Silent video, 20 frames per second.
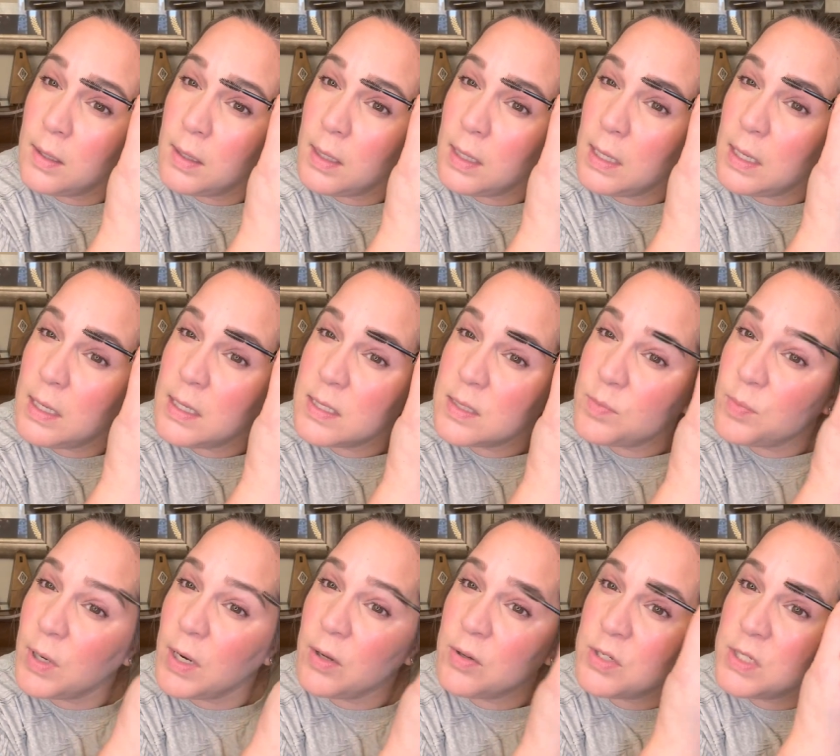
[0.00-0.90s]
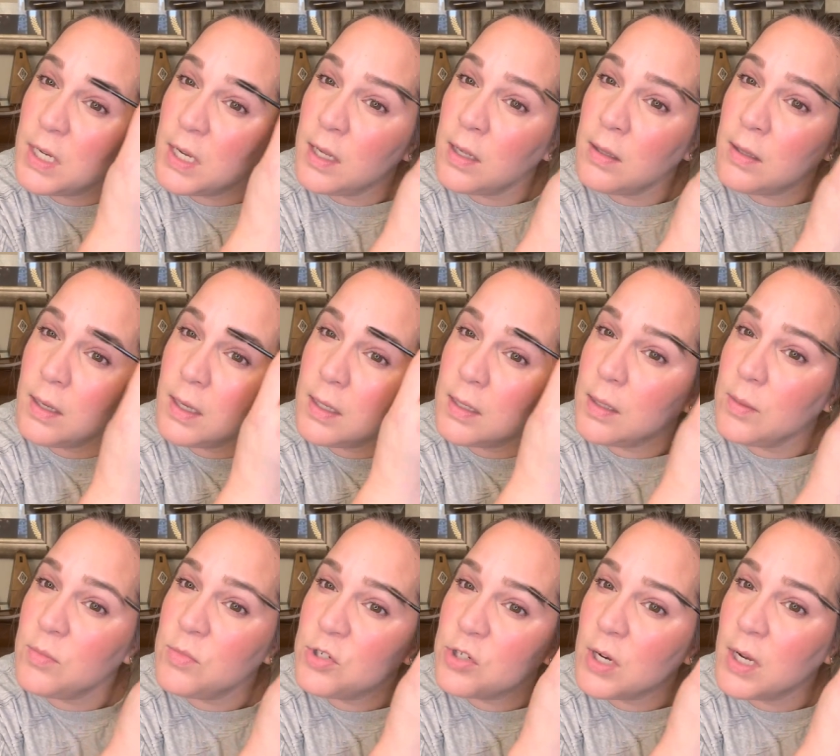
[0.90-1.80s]
as brow gel, and
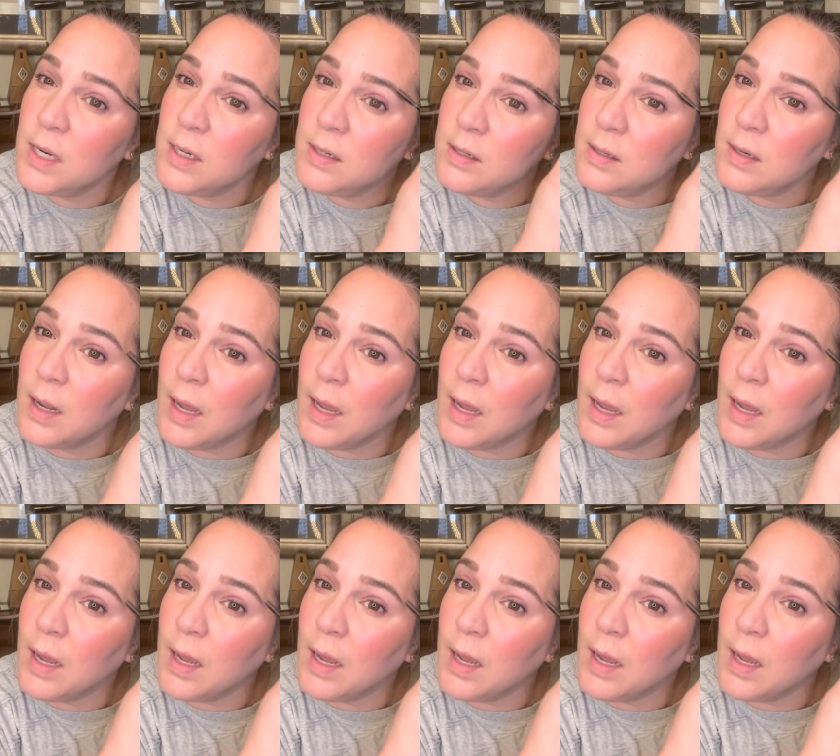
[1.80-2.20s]
I'm trying,